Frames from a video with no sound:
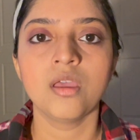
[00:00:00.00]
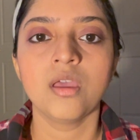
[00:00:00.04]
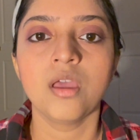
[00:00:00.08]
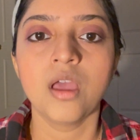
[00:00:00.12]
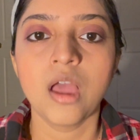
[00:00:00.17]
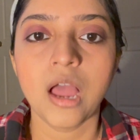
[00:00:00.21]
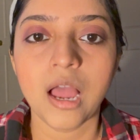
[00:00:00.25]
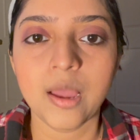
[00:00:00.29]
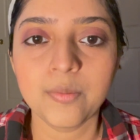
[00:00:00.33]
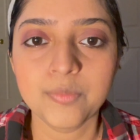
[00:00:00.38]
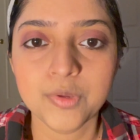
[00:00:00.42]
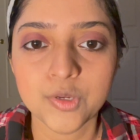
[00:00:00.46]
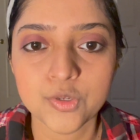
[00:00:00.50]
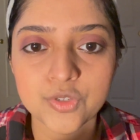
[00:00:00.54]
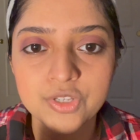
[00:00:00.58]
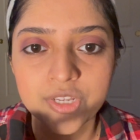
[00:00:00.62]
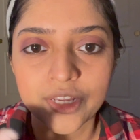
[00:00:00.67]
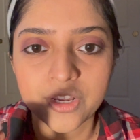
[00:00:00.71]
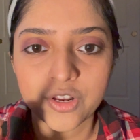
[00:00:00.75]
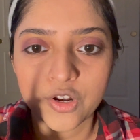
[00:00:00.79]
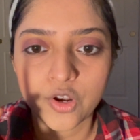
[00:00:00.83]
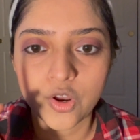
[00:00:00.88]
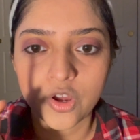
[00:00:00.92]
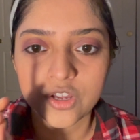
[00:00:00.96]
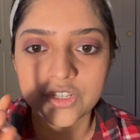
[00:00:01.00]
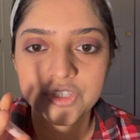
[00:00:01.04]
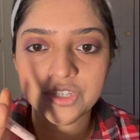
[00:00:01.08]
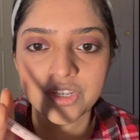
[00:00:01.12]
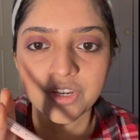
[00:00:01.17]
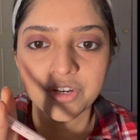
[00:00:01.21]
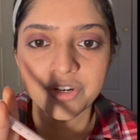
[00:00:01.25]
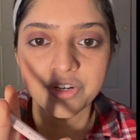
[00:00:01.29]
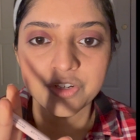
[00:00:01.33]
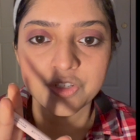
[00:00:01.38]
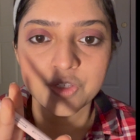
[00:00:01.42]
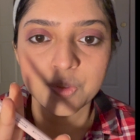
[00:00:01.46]
I'm using
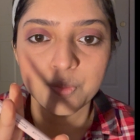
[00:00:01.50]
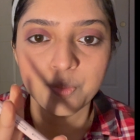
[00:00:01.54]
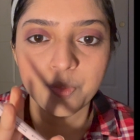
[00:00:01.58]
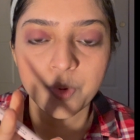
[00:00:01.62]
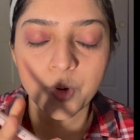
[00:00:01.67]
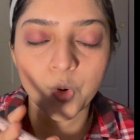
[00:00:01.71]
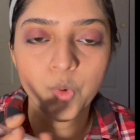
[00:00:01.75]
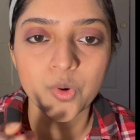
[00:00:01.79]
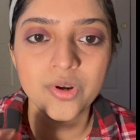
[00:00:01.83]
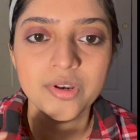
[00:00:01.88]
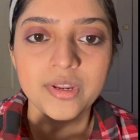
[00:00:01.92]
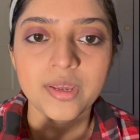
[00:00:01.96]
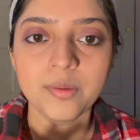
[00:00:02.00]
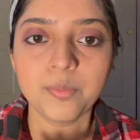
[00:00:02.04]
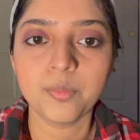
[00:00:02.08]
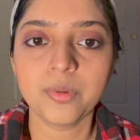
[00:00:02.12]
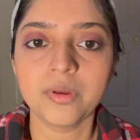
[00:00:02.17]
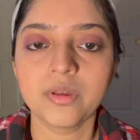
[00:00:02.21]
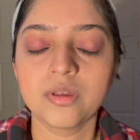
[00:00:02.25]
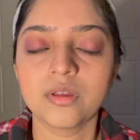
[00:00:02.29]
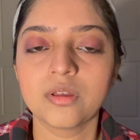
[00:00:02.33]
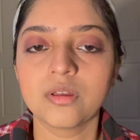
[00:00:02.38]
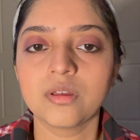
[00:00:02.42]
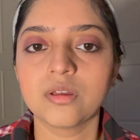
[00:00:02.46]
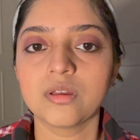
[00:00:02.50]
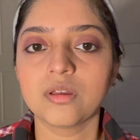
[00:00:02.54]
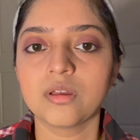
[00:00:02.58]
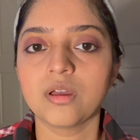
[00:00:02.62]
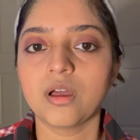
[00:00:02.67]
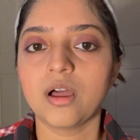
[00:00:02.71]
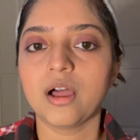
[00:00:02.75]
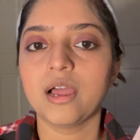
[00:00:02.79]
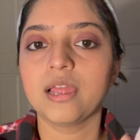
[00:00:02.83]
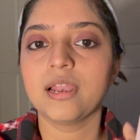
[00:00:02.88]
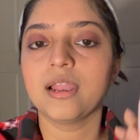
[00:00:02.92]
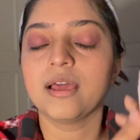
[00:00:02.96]
Glossier's Pro Tip
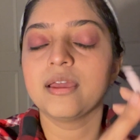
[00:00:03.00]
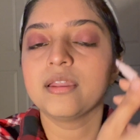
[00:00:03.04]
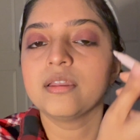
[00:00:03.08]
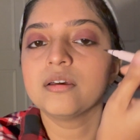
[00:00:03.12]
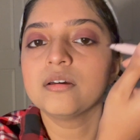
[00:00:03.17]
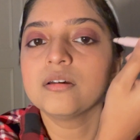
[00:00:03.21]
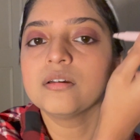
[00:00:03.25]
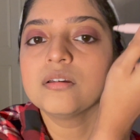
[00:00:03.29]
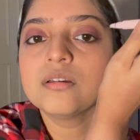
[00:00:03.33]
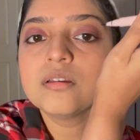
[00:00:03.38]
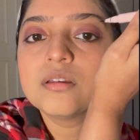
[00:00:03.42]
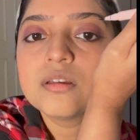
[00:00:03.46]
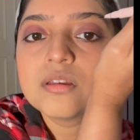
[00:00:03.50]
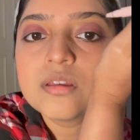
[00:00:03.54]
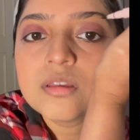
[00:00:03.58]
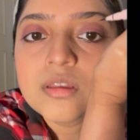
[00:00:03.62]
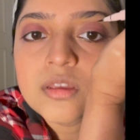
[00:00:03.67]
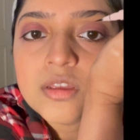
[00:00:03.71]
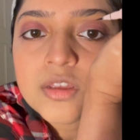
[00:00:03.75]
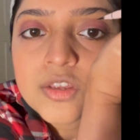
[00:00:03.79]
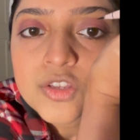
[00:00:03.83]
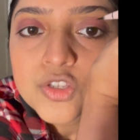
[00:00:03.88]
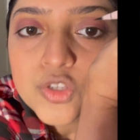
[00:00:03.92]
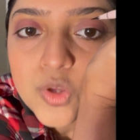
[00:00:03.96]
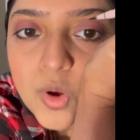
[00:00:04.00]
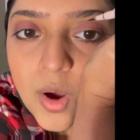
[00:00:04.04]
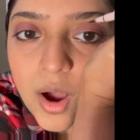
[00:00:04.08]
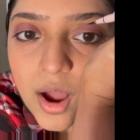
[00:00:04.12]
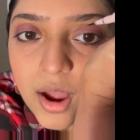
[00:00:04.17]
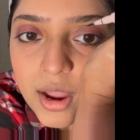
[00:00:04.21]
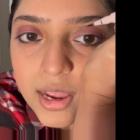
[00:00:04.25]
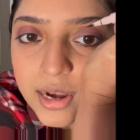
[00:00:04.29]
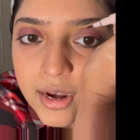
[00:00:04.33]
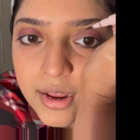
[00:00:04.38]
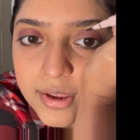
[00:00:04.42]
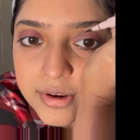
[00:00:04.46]
eyeliner. So
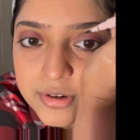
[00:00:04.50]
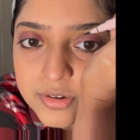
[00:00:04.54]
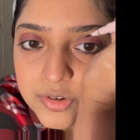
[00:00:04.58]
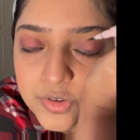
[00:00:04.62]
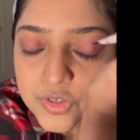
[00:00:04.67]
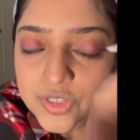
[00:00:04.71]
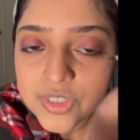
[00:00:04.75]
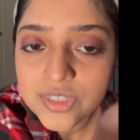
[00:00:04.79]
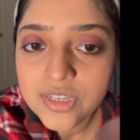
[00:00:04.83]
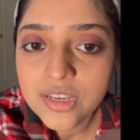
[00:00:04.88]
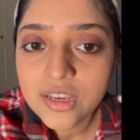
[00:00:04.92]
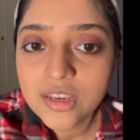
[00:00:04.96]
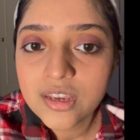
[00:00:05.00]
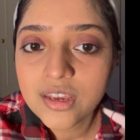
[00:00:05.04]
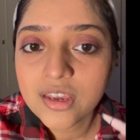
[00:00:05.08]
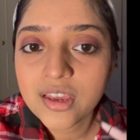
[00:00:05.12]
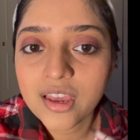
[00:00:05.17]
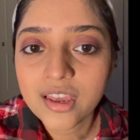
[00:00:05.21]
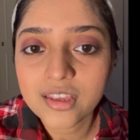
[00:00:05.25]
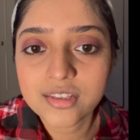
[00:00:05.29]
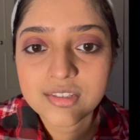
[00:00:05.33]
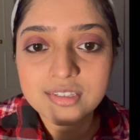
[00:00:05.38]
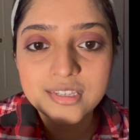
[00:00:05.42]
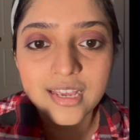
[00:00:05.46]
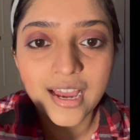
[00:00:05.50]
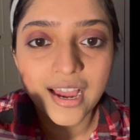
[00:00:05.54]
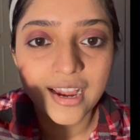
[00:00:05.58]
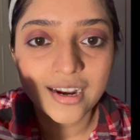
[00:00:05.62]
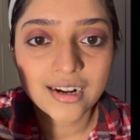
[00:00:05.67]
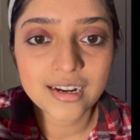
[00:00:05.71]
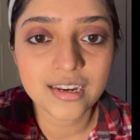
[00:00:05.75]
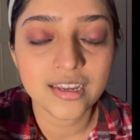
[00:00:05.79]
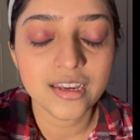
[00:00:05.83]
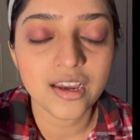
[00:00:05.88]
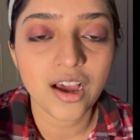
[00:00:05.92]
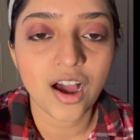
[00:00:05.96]
I like to see
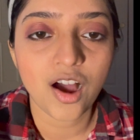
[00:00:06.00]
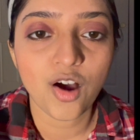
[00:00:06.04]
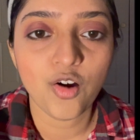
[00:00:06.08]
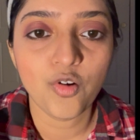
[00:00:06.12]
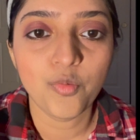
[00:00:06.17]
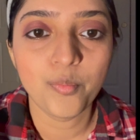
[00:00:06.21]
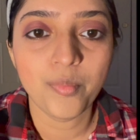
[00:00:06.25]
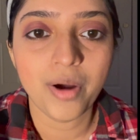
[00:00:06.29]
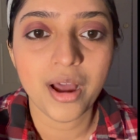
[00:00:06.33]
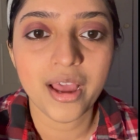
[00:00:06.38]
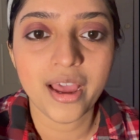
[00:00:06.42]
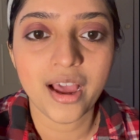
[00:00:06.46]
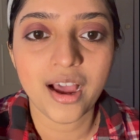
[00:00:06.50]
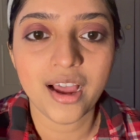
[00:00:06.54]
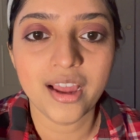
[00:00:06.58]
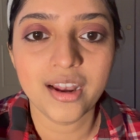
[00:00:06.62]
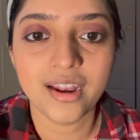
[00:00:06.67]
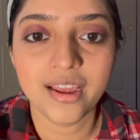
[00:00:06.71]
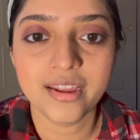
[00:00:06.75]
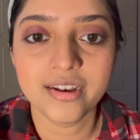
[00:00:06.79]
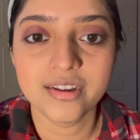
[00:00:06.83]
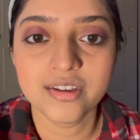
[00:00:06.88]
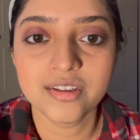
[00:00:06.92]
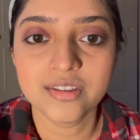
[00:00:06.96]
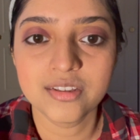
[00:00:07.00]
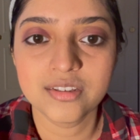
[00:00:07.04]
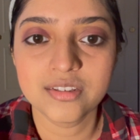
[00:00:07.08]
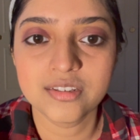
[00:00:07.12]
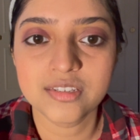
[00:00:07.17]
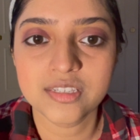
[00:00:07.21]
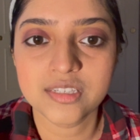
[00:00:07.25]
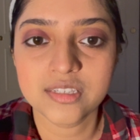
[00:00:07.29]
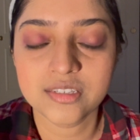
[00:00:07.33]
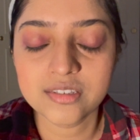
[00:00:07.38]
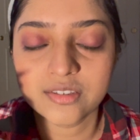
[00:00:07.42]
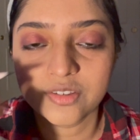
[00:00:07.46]
exactly how my eyeliner
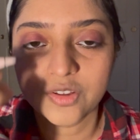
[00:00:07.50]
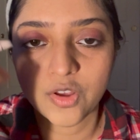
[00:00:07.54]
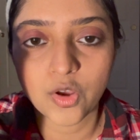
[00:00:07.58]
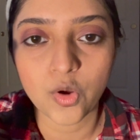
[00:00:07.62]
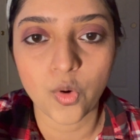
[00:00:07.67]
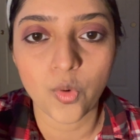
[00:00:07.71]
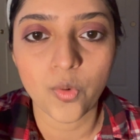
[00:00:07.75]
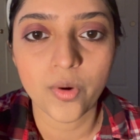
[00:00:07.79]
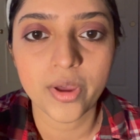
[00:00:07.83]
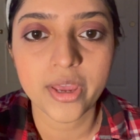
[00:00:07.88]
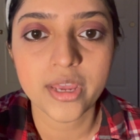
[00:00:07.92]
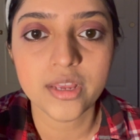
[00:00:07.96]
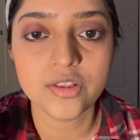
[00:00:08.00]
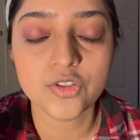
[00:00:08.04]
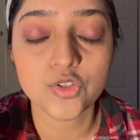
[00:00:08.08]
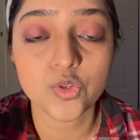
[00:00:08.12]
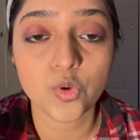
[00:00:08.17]
is going.